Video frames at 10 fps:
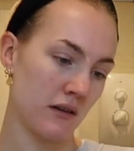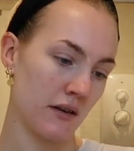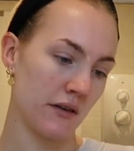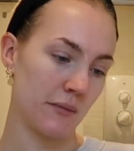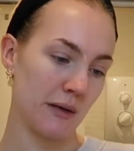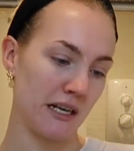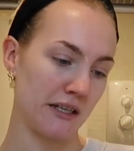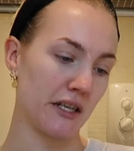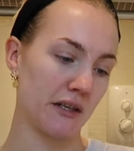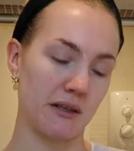Luna Mini
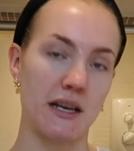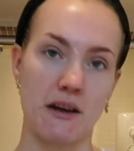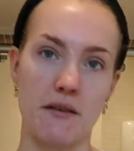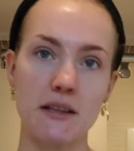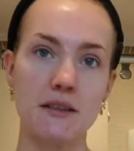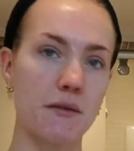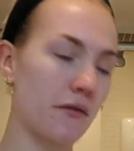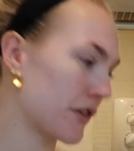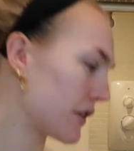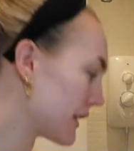2. Yeah, I've had this for a
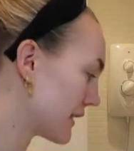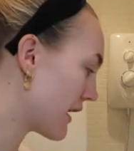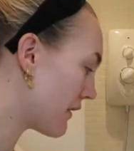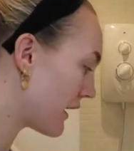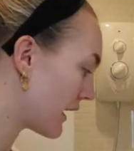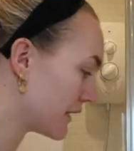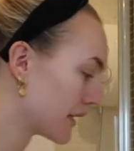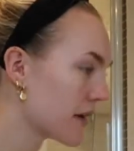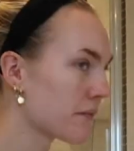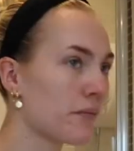few years now
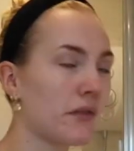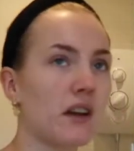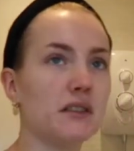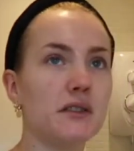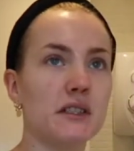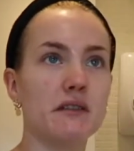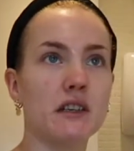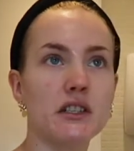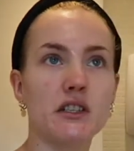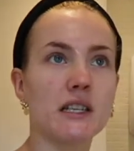and I used it
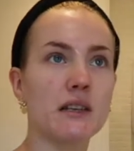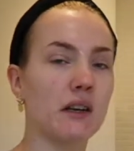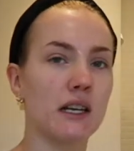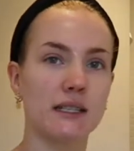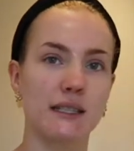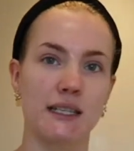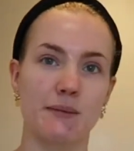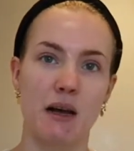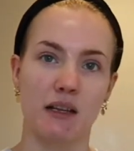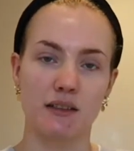religiously for like 6
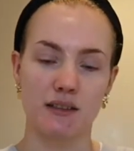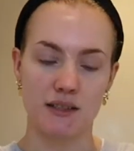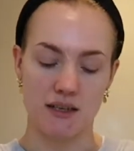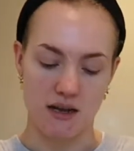months.